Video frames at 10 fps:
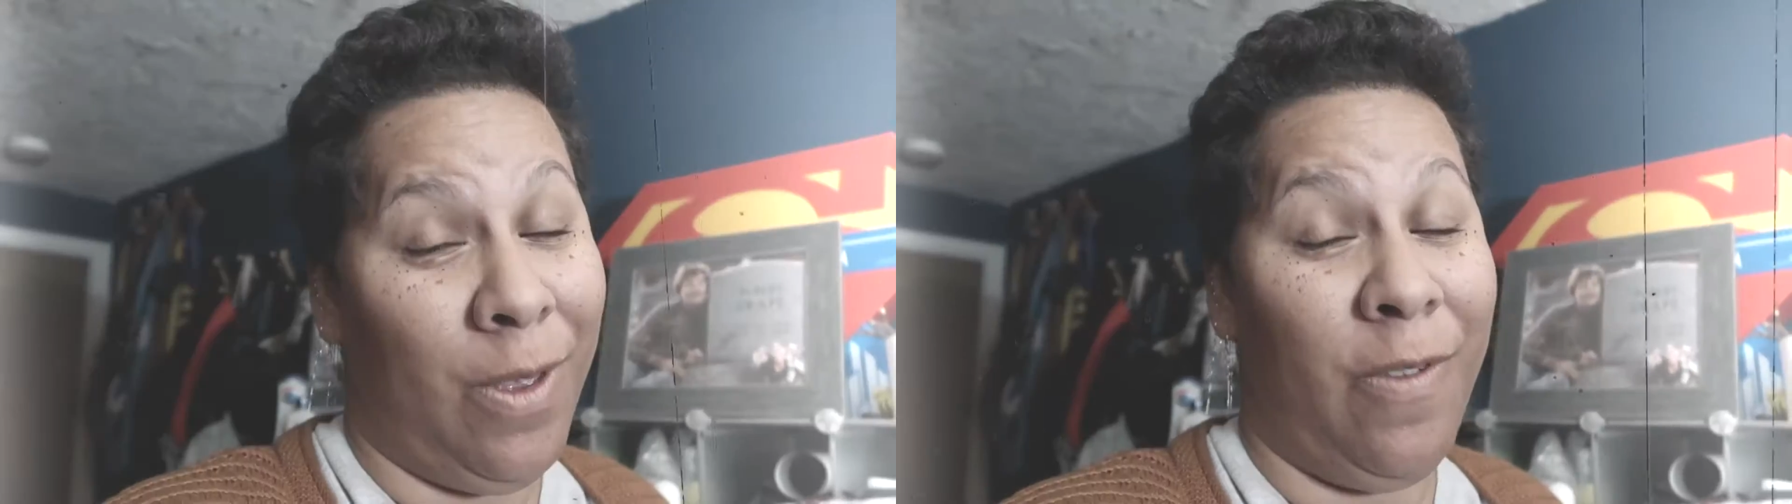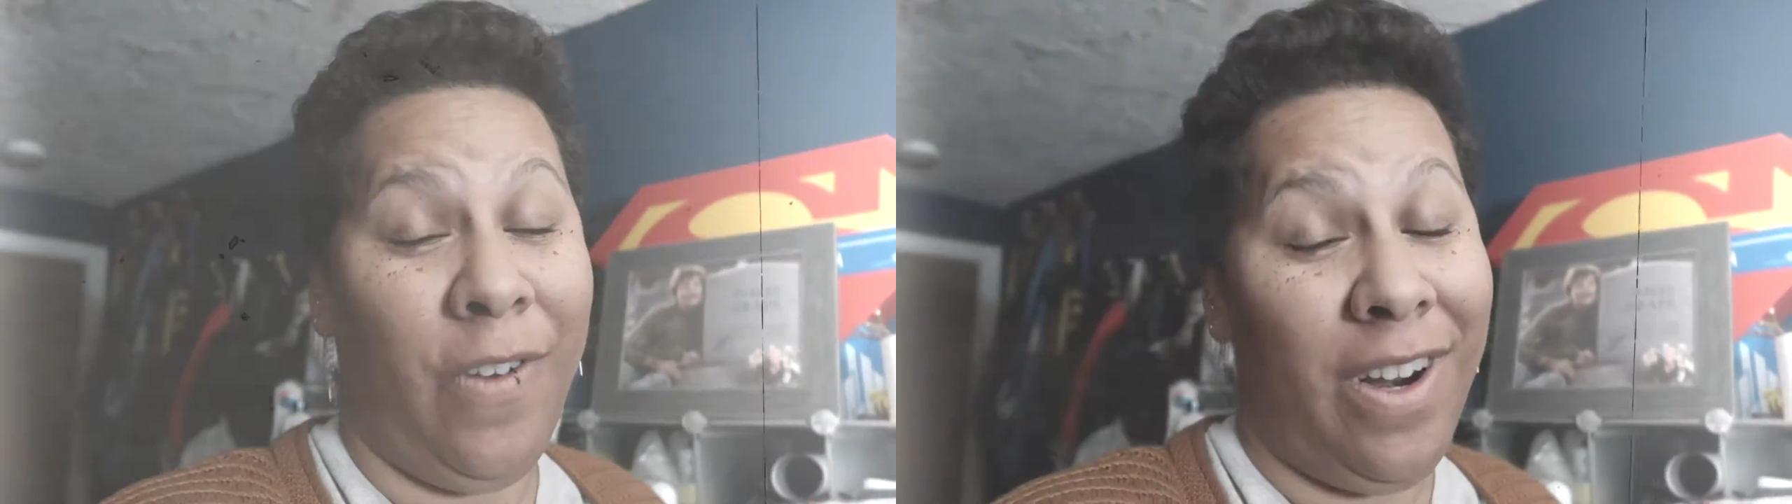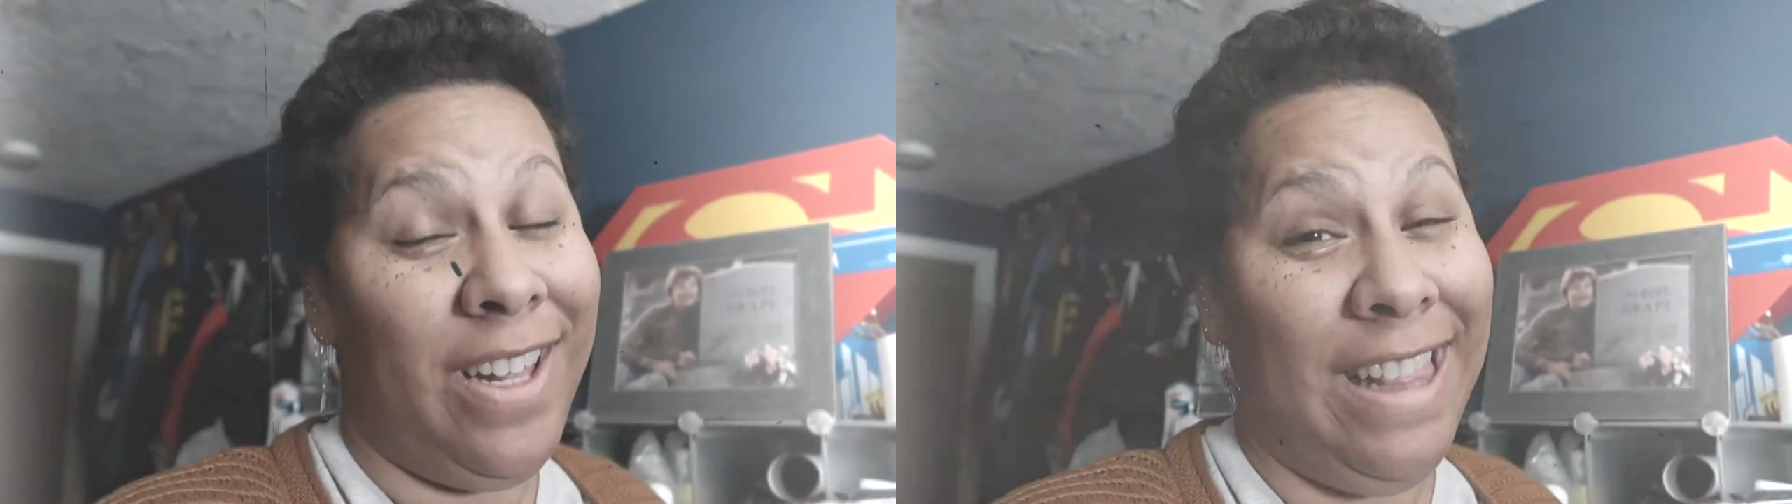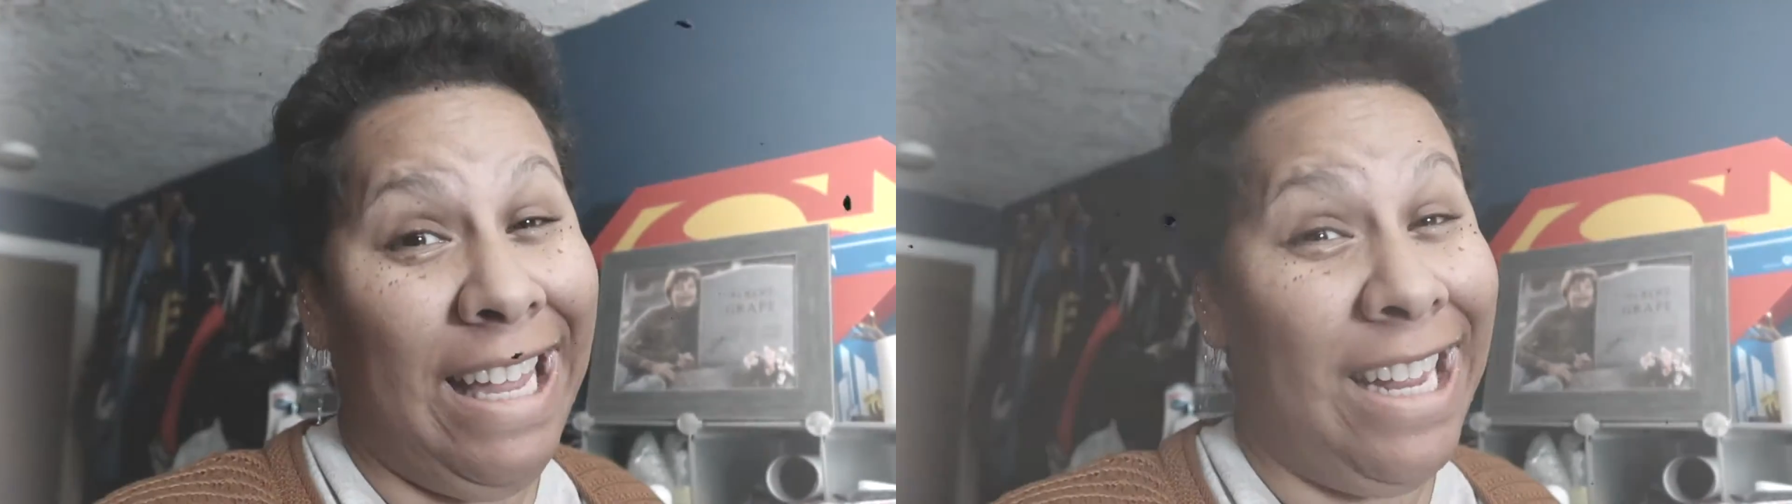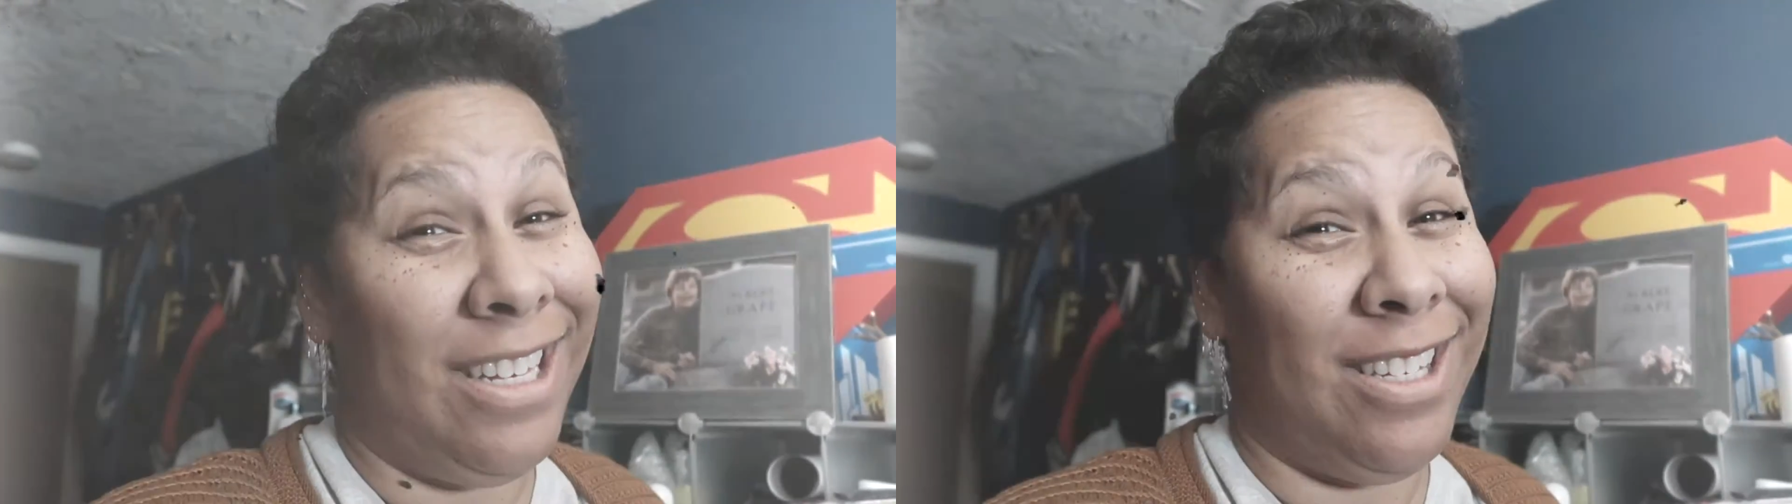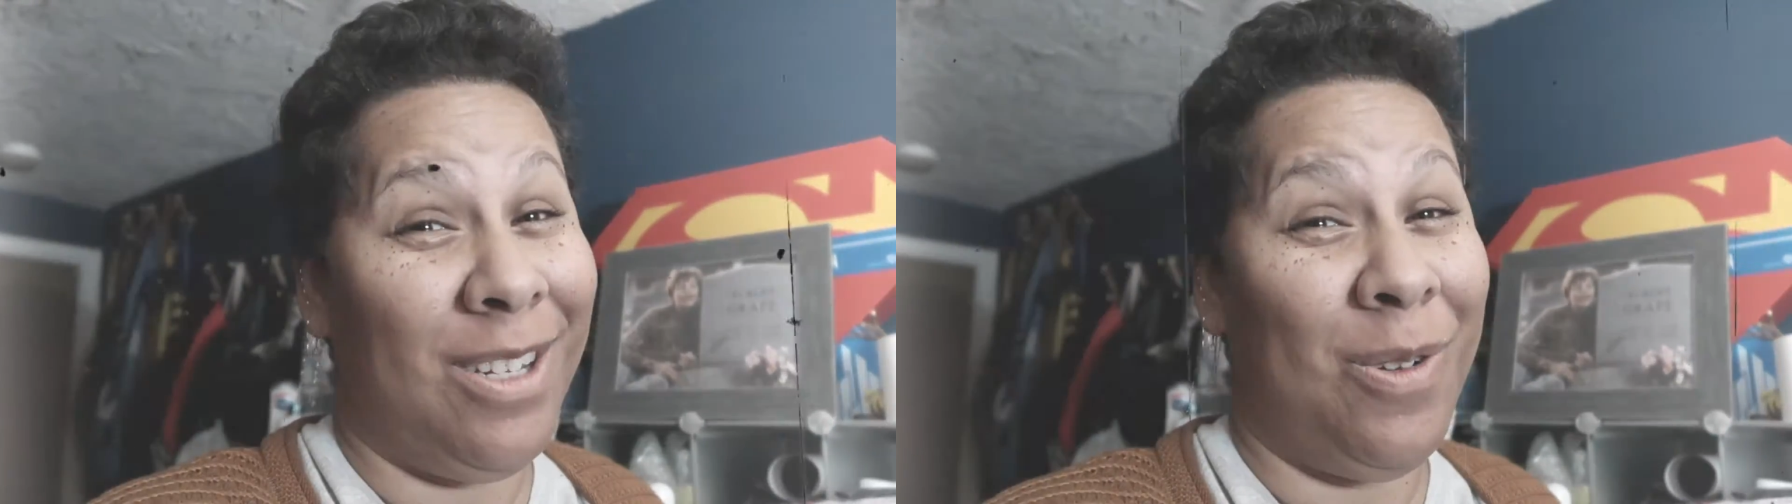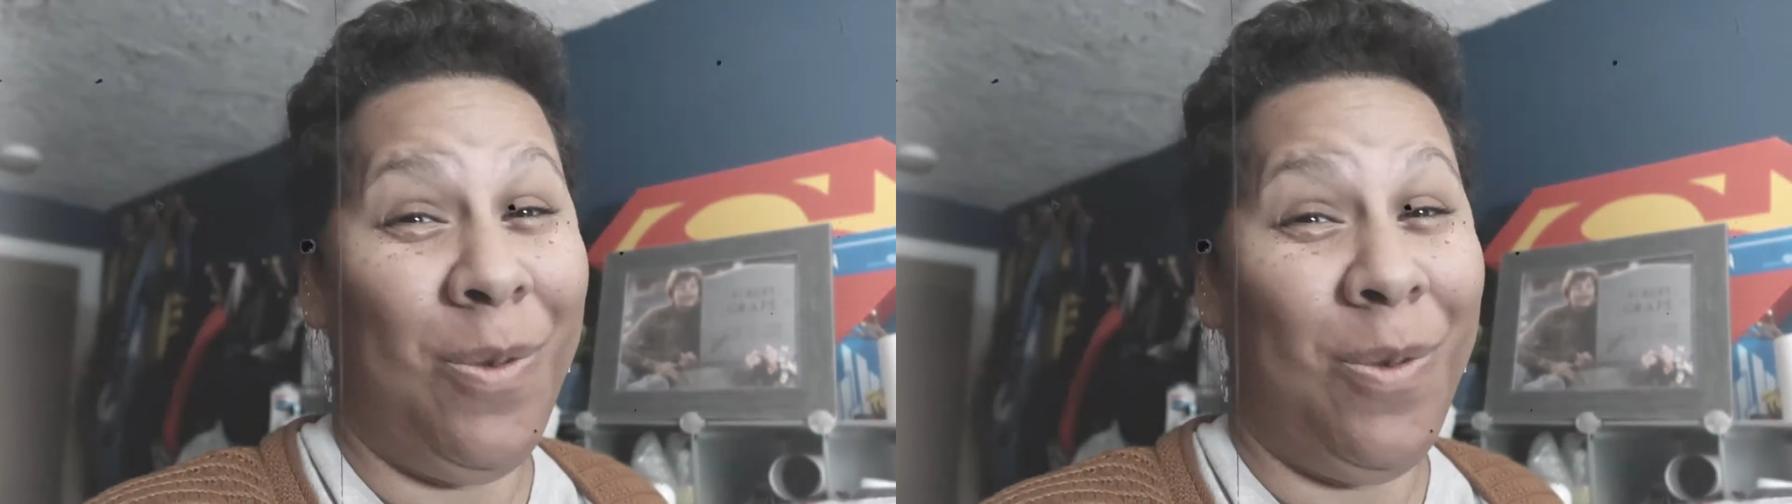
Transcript: with a very late